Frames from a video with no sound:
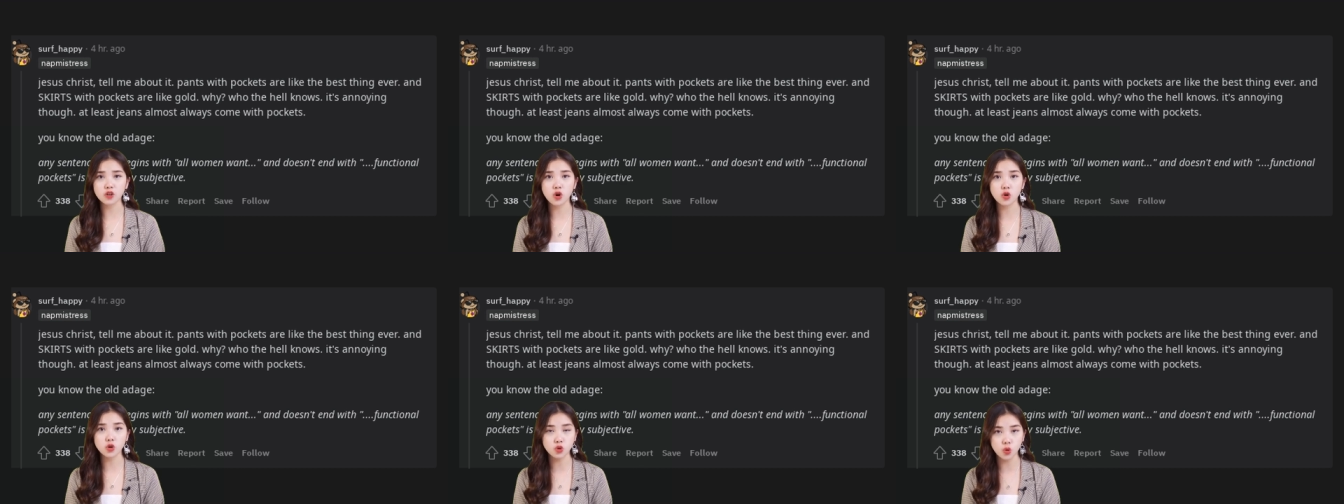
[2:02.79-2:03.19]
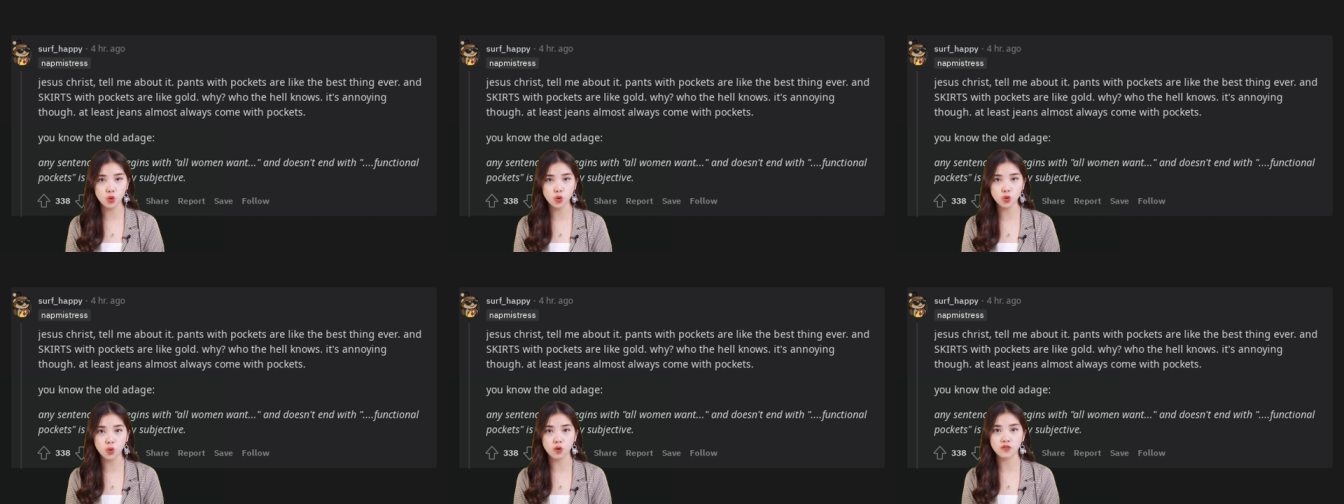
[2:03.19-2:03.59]
want"
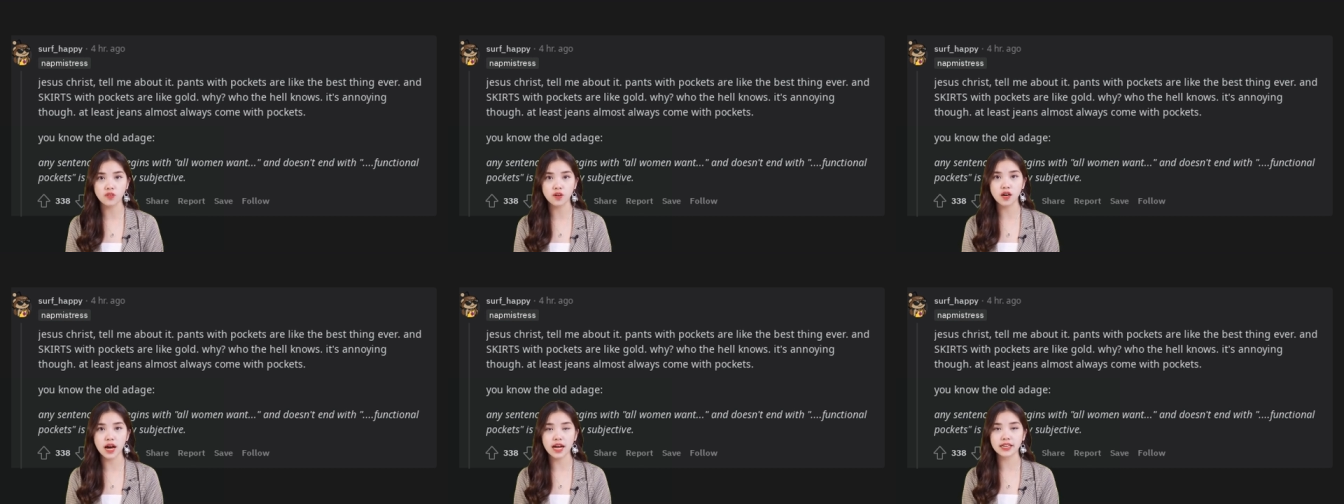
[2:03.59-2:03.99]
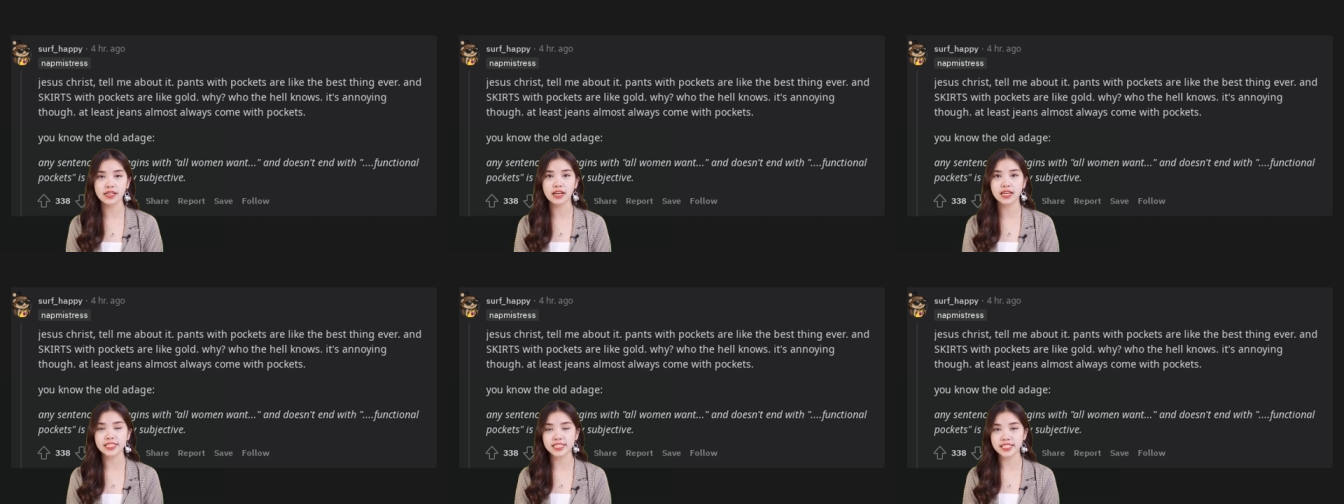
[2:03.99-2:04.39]
and doesn't
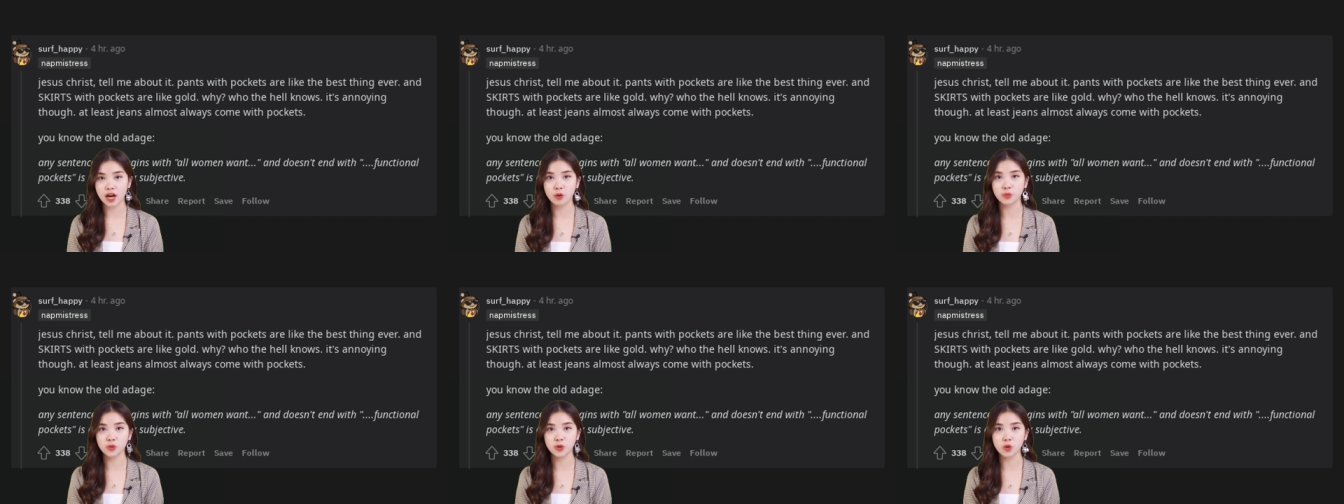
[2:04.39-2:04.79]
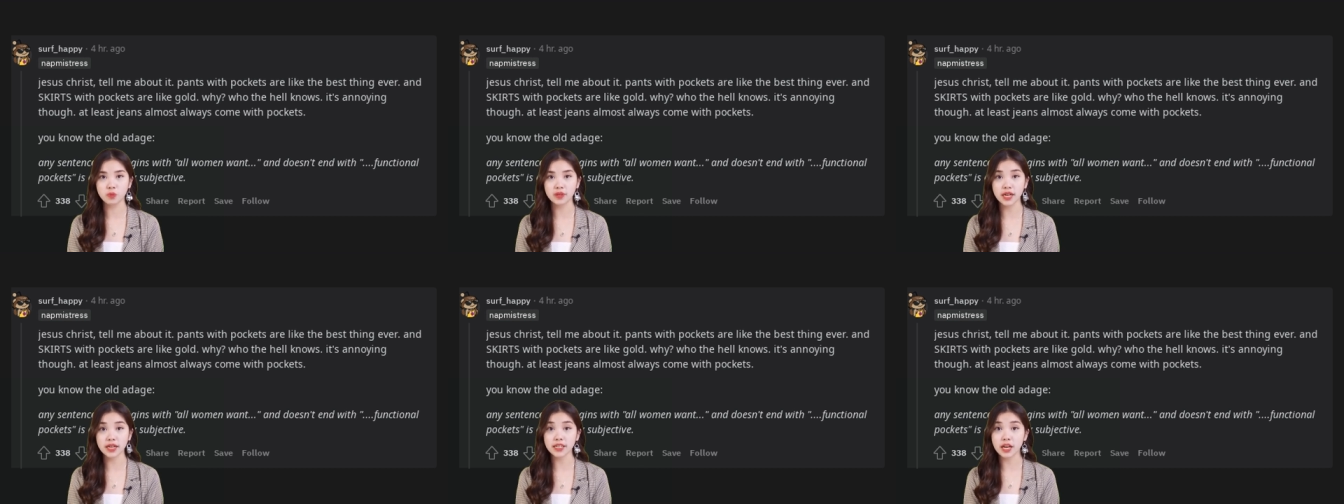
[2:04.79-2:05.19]
end with
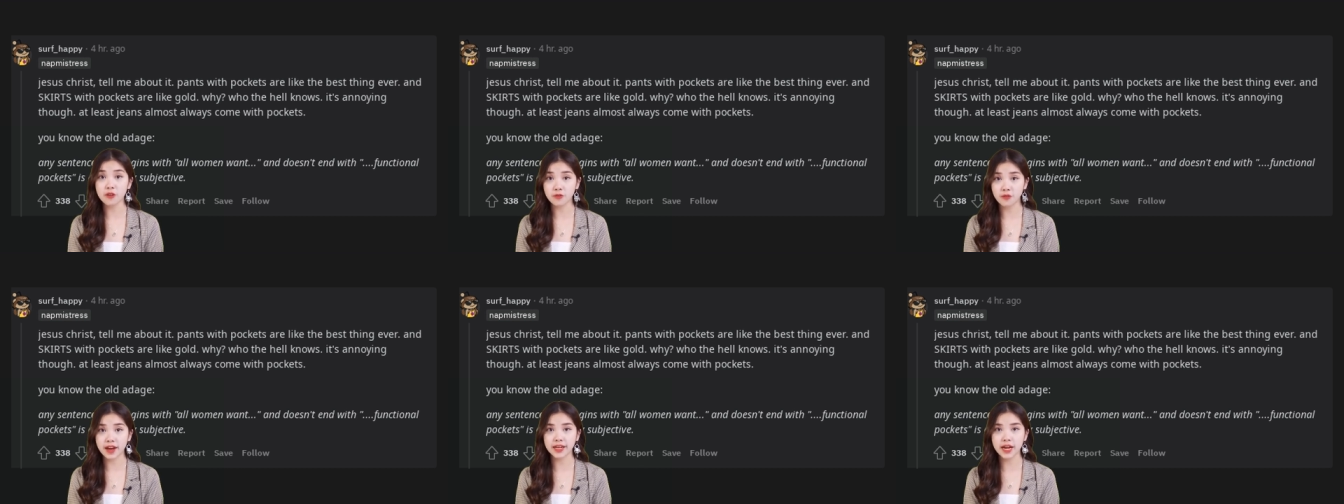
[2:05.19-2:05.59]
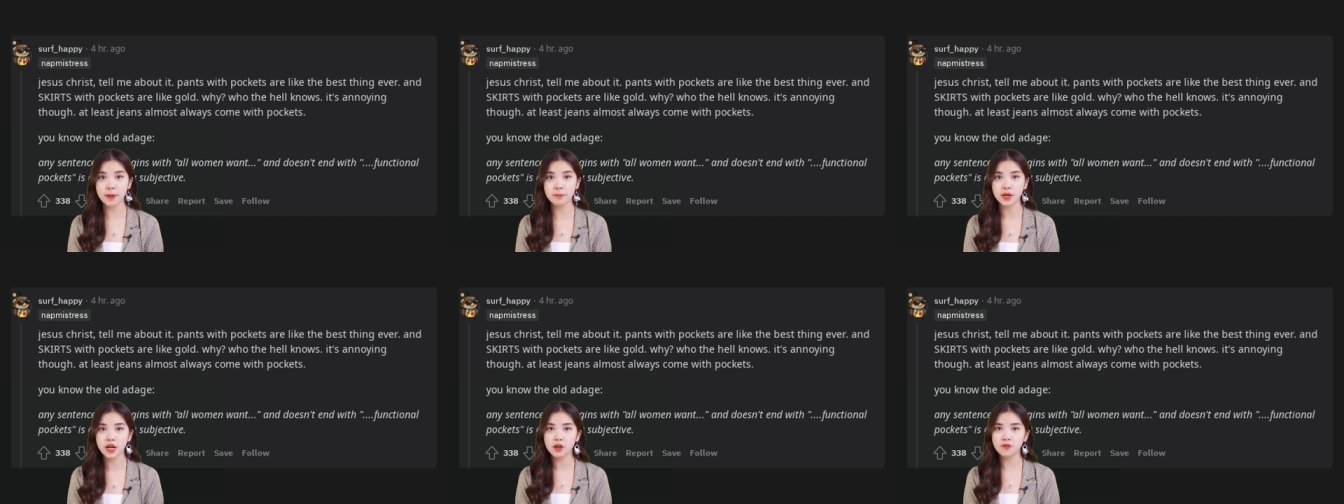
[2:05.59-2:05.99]
pockets is
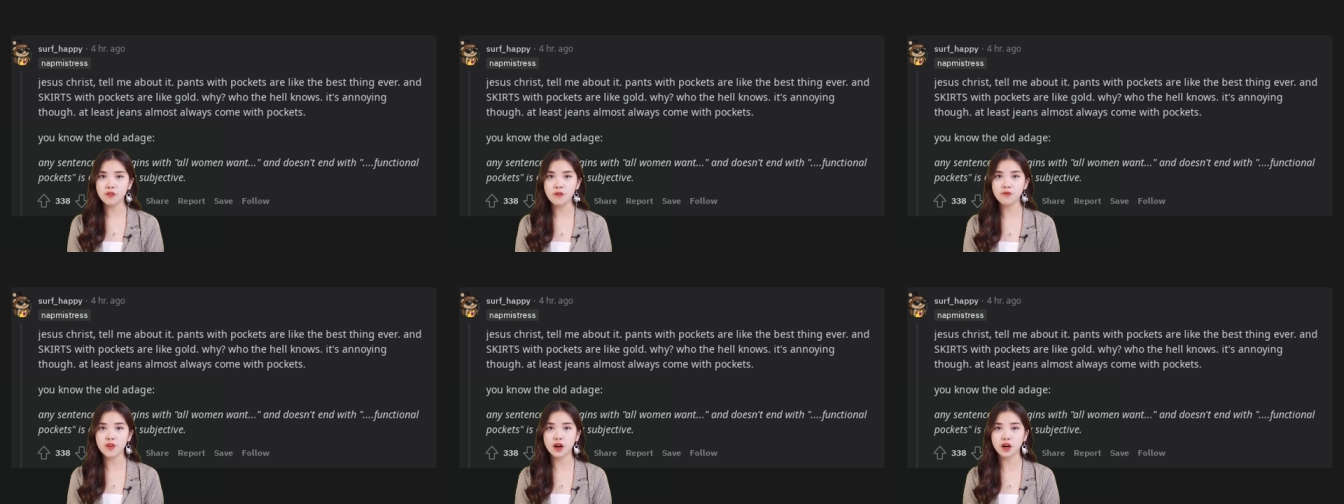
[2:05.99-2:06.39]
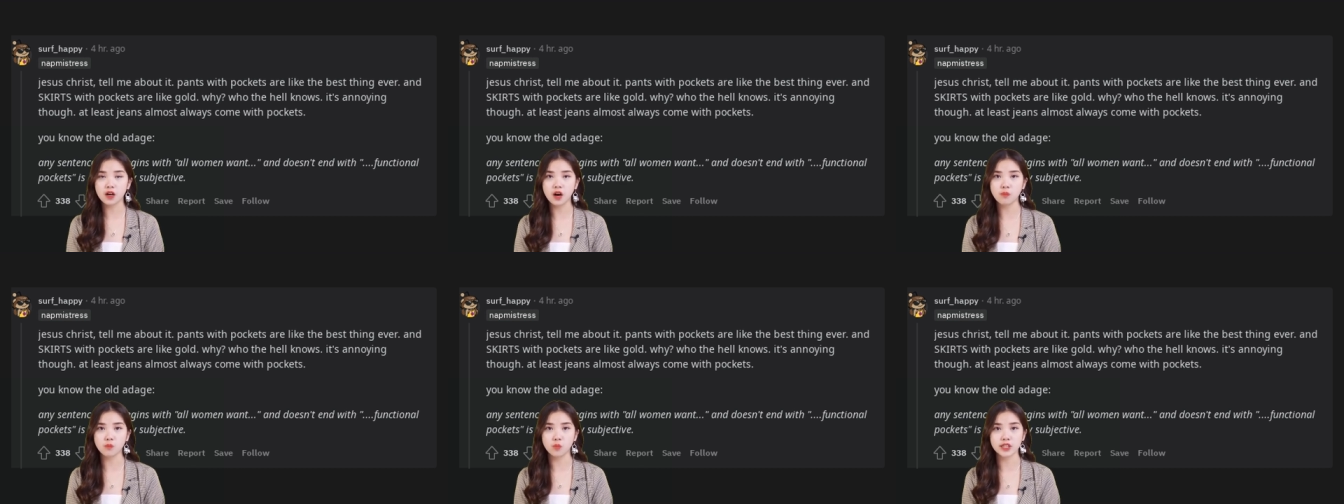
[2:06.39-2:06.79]
completely
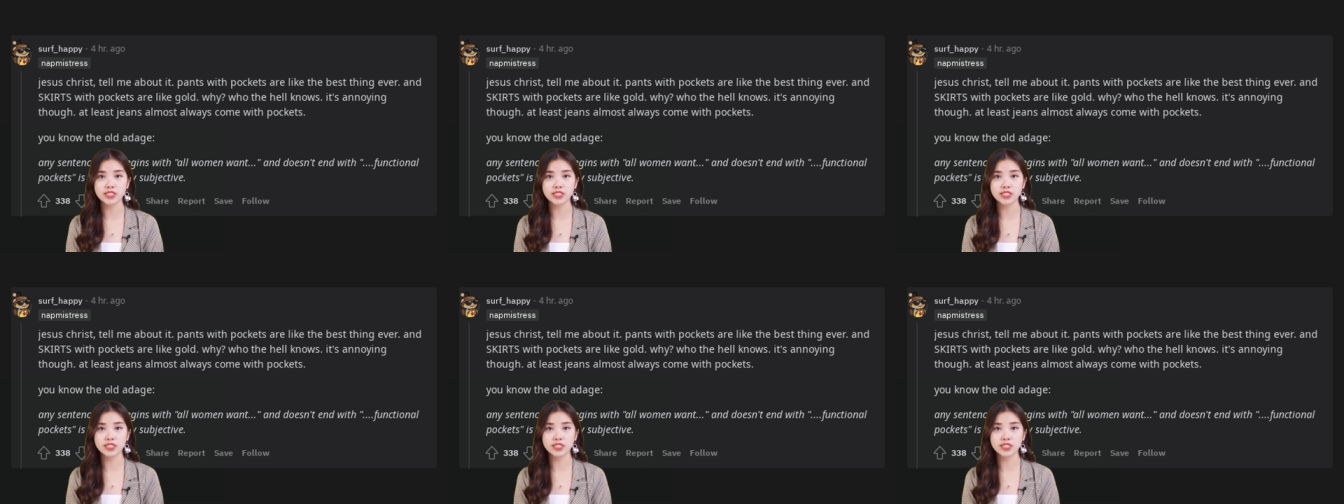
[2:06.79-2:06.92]
subjective.